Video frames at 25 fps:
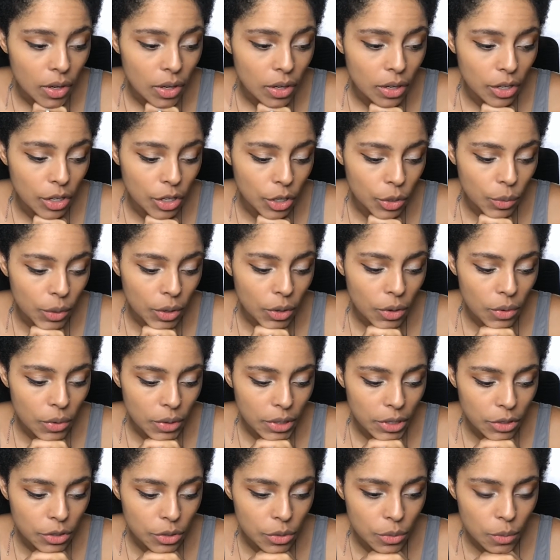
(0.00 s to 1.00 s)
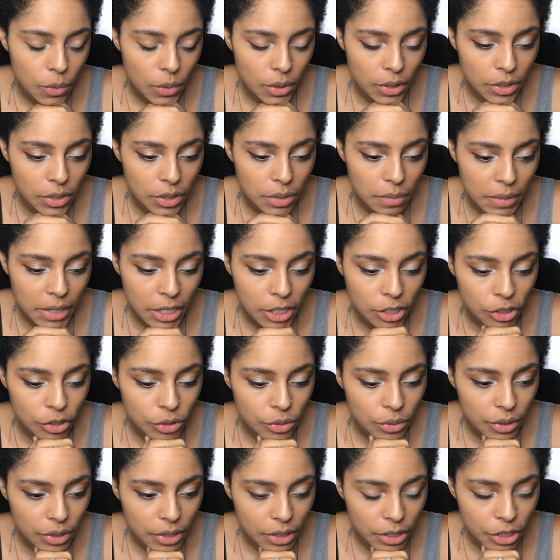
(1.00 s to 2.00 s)
you are going to want to make
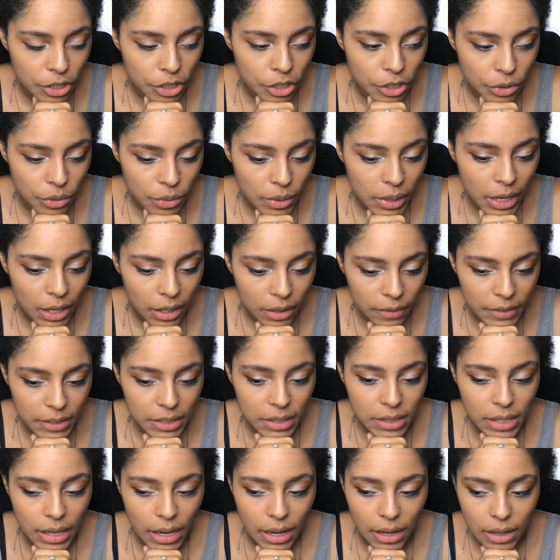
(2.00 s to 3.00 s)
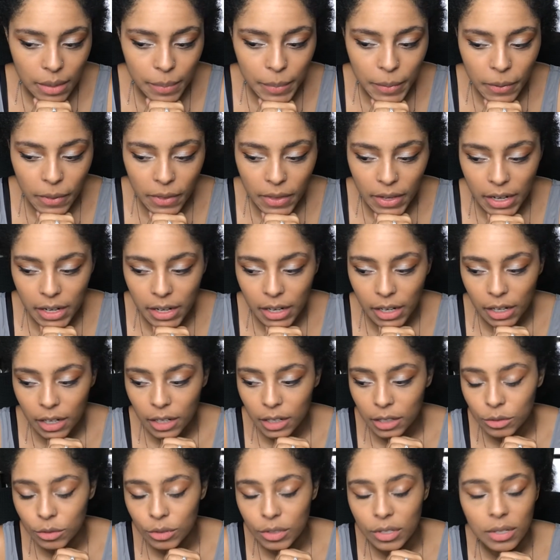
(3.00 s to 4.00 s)
sure that you have a setup that
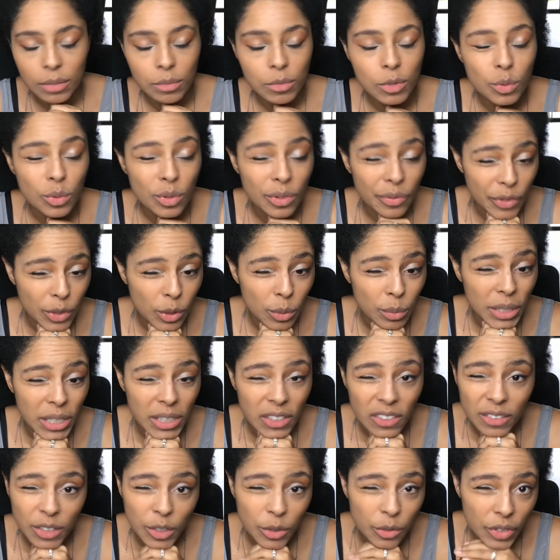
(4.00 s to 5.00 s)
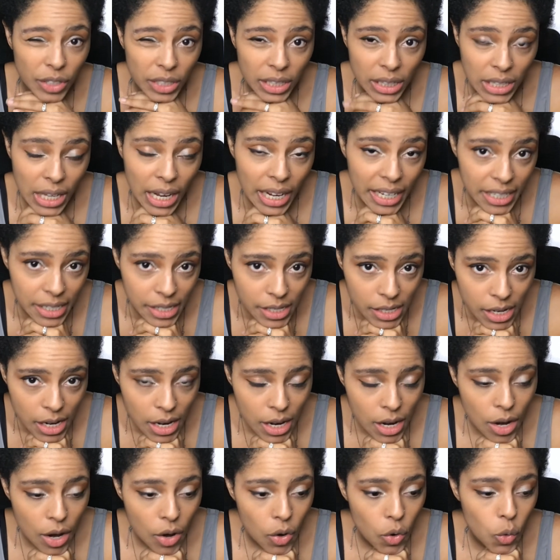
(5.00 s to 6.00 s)
includes some sort of UV light
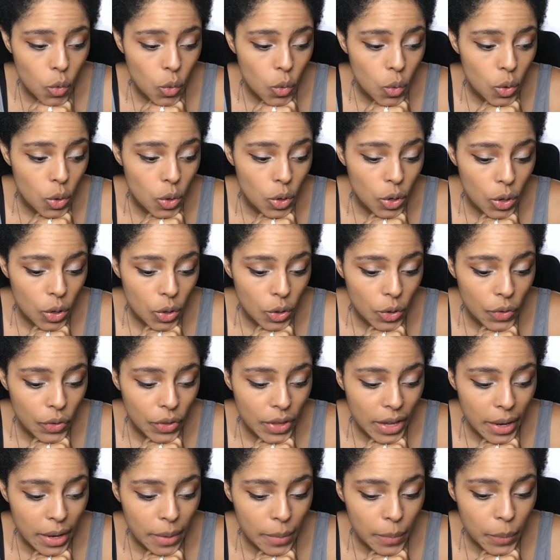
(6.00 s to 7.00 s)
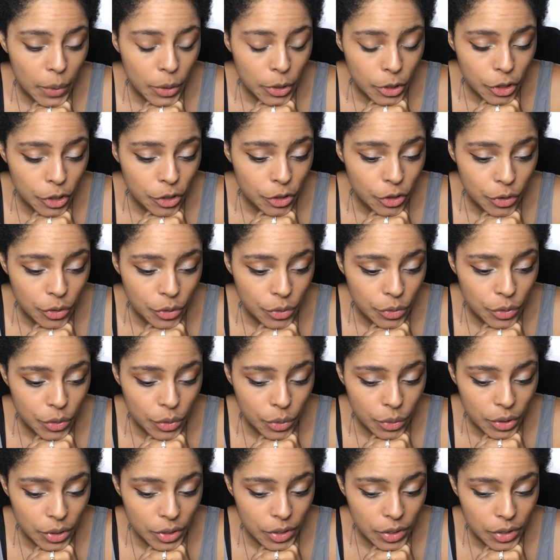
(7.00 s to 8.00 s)
or that pushes you
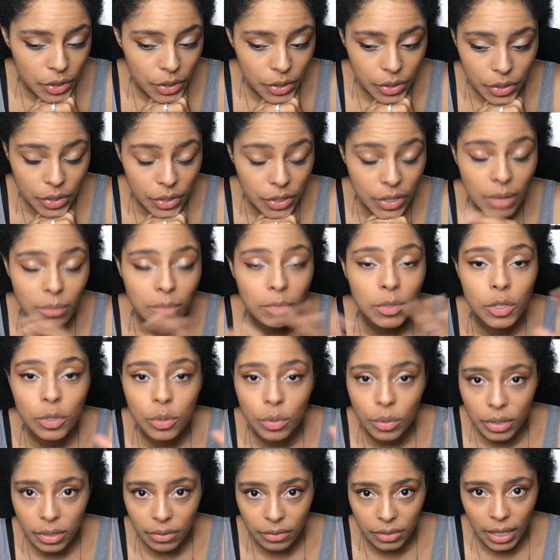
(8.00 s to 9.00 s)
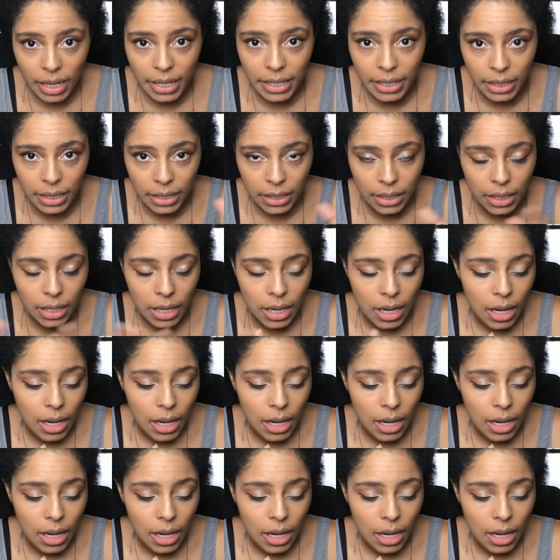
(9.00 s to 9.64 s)
towards some sort of lighting.